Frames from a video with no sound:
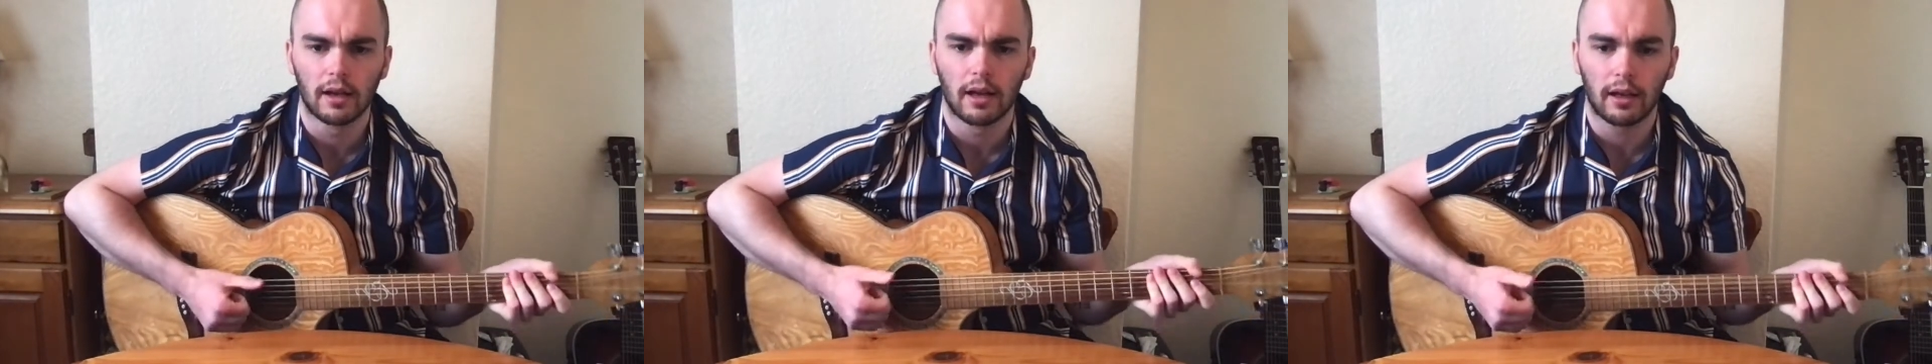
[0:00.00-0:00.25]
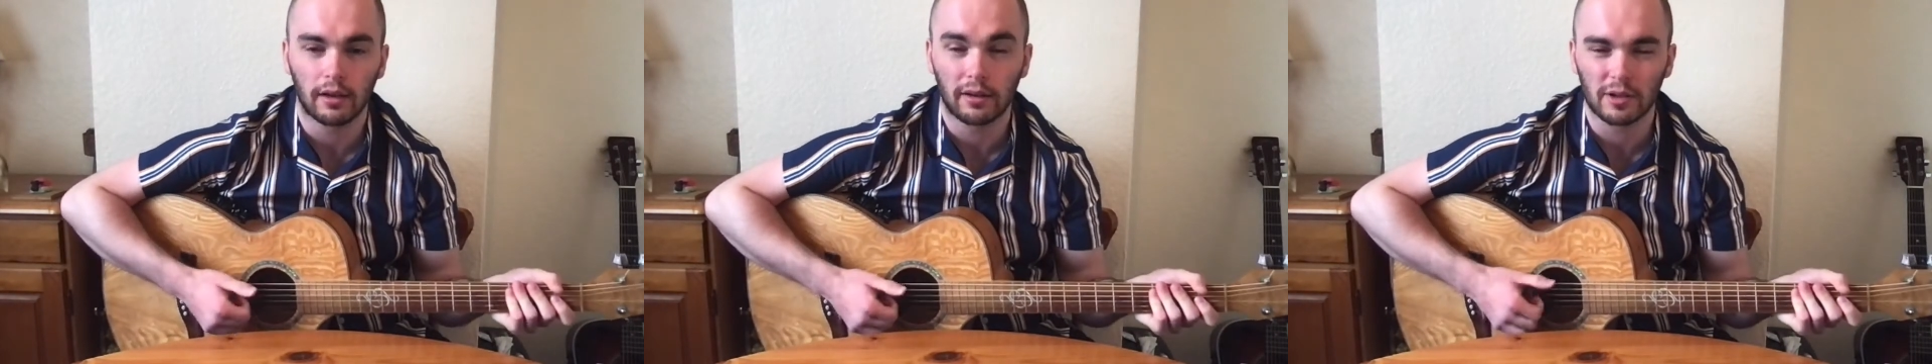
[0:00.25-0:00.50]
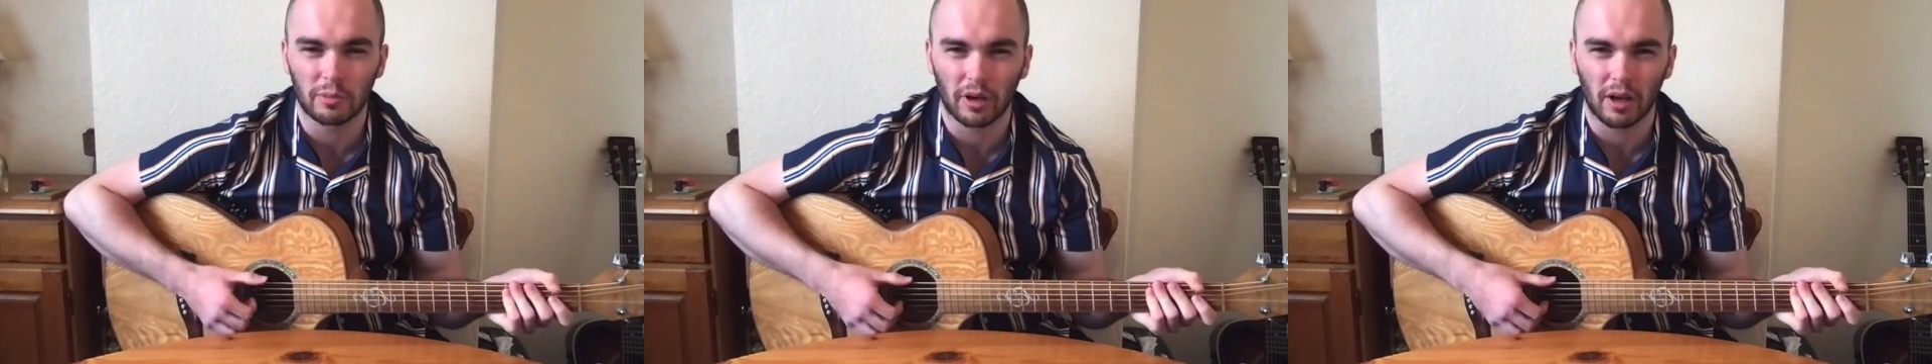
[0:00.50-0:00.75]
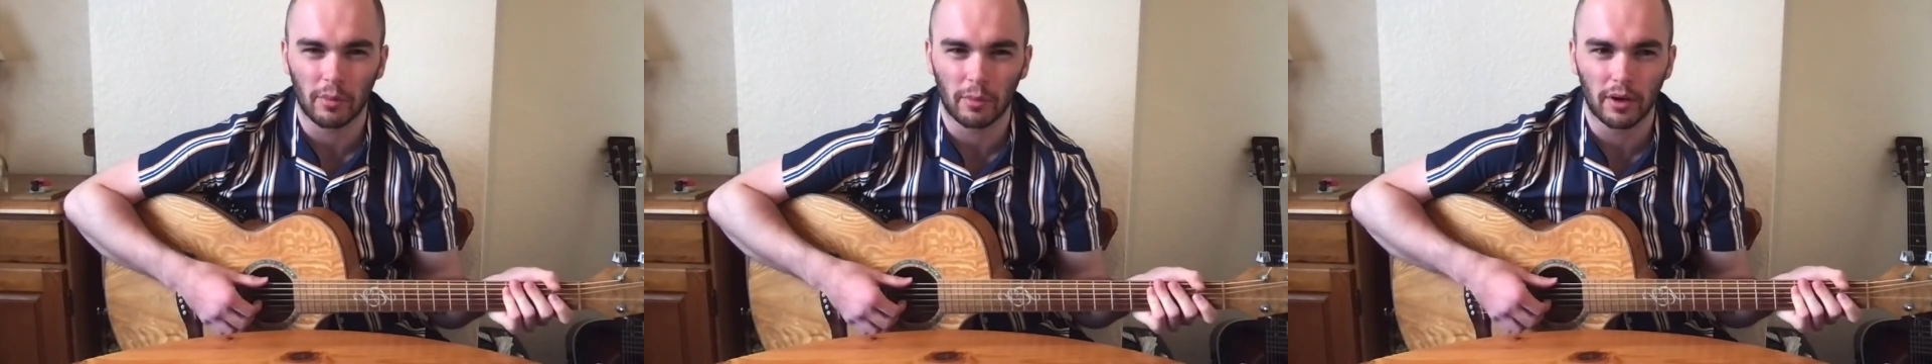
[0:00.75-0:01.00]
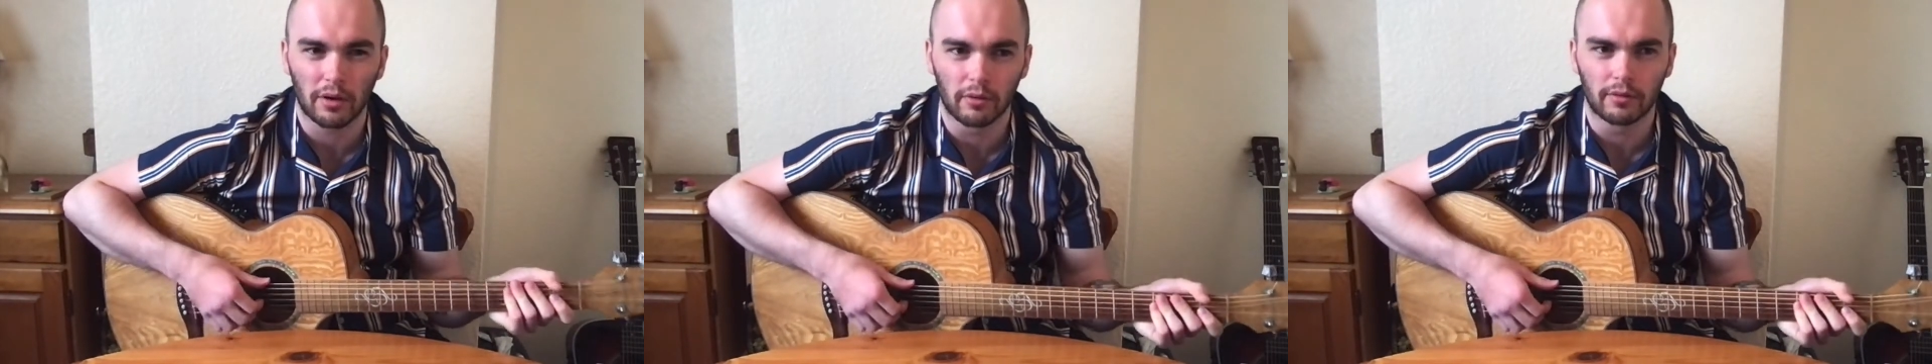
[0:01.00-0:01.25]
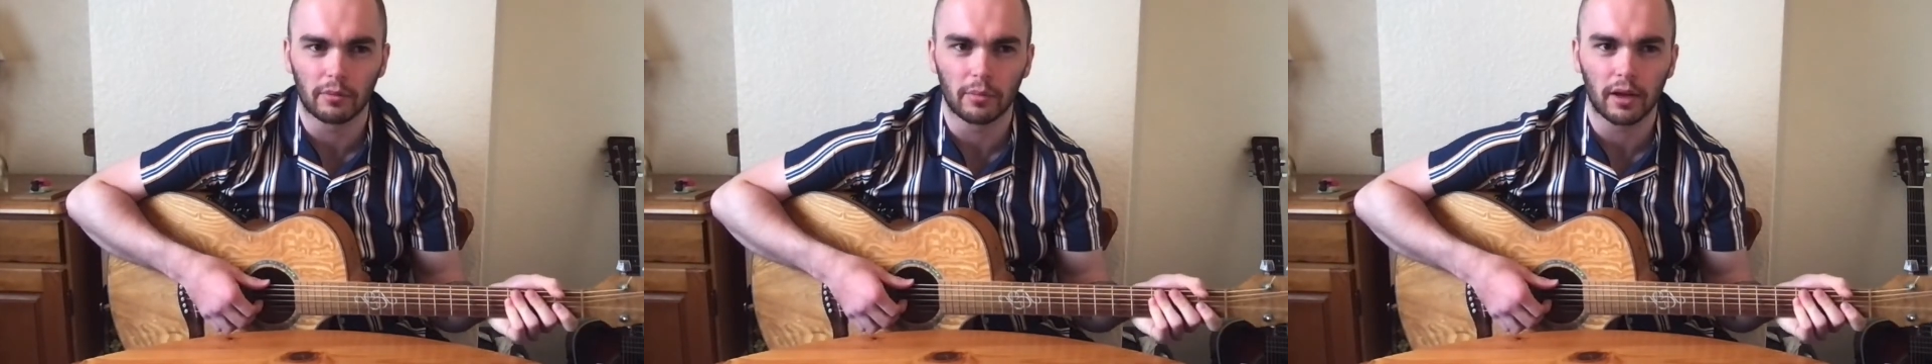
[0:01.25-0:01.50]
and it does become a bit
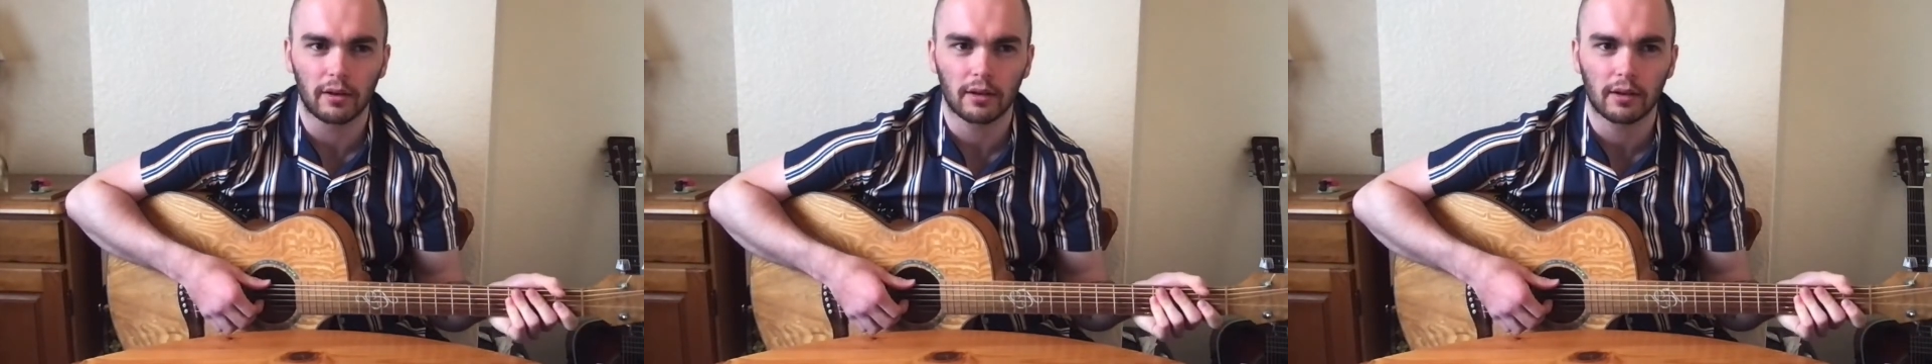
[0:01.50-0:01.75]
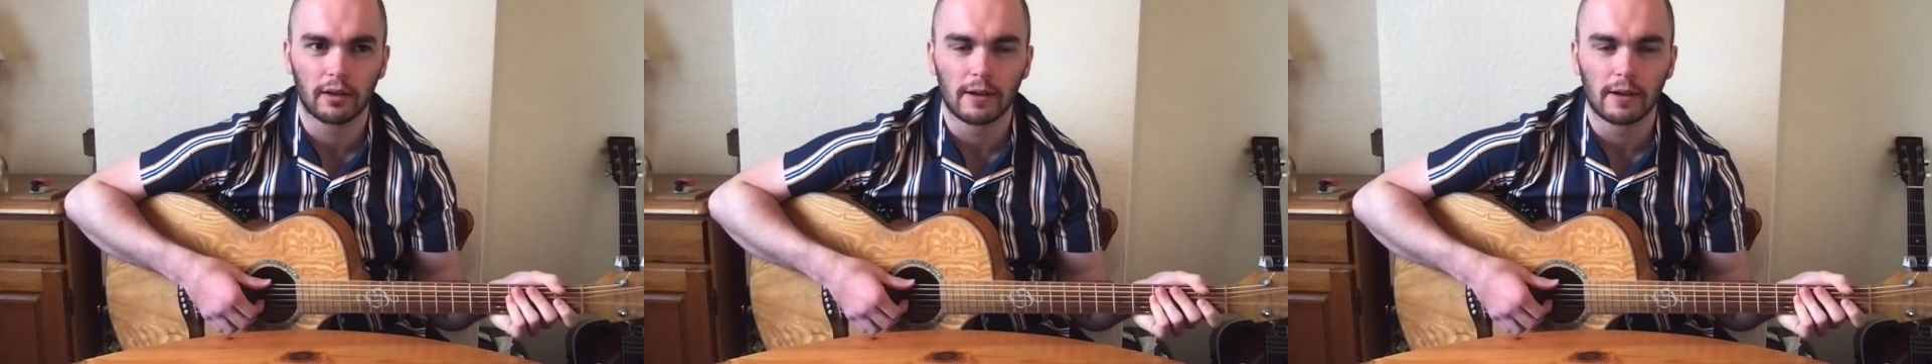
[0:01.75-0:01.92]
overbearing.